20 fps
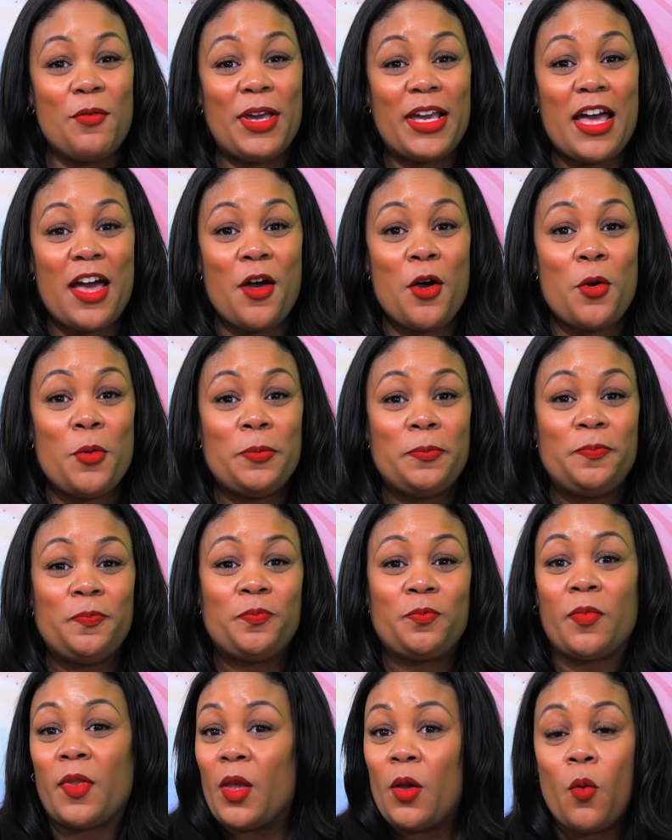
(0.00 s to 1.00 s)
we go.
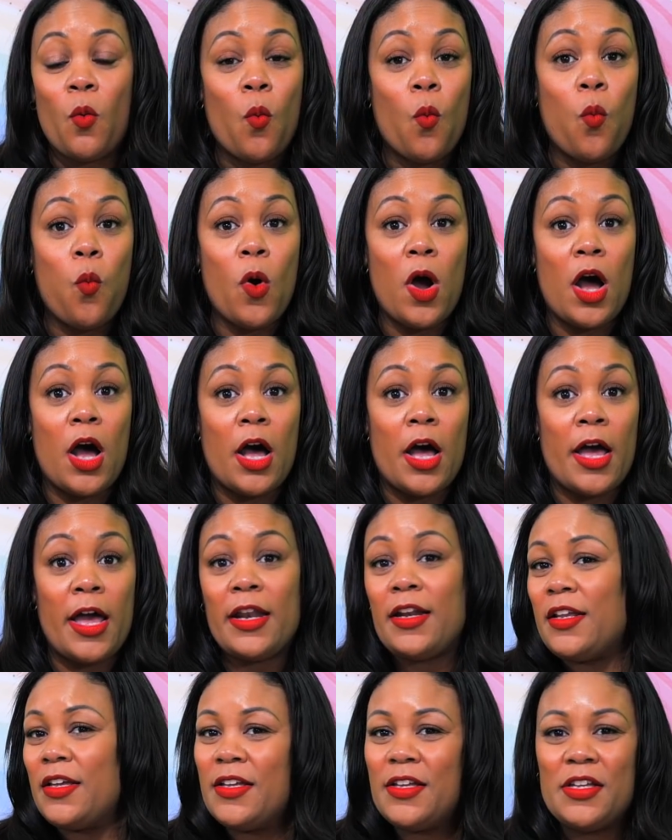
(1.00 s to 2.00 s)
One,
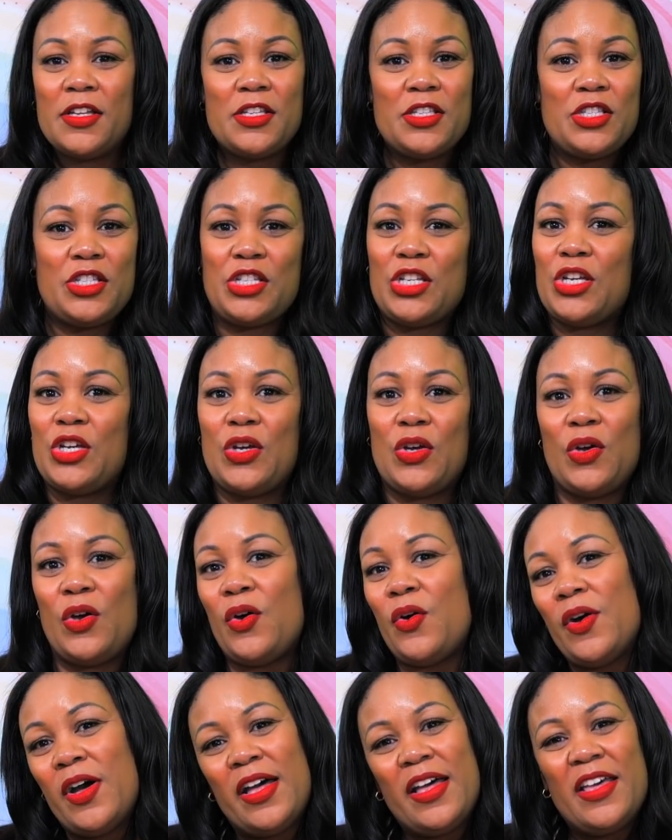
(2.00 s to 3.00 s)

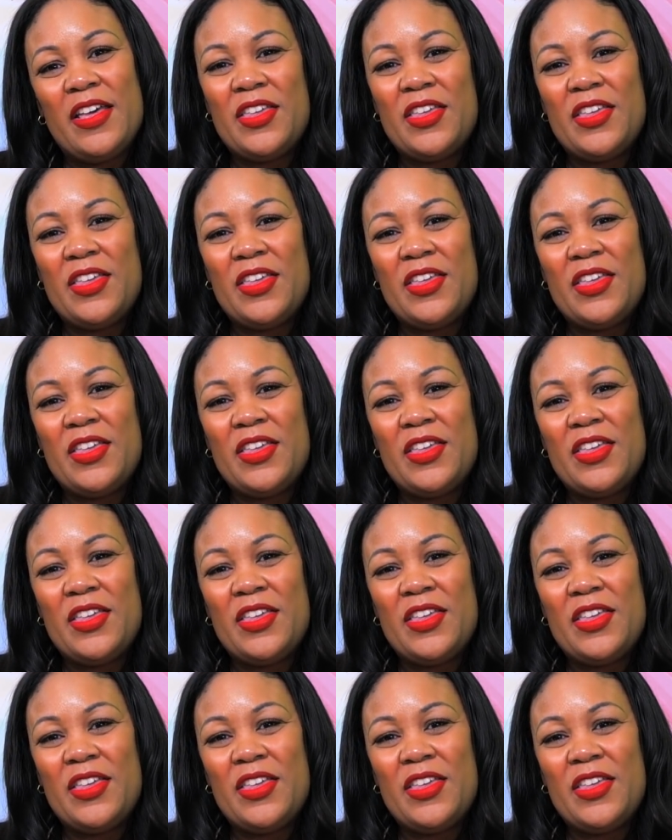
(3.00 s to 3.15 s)
two,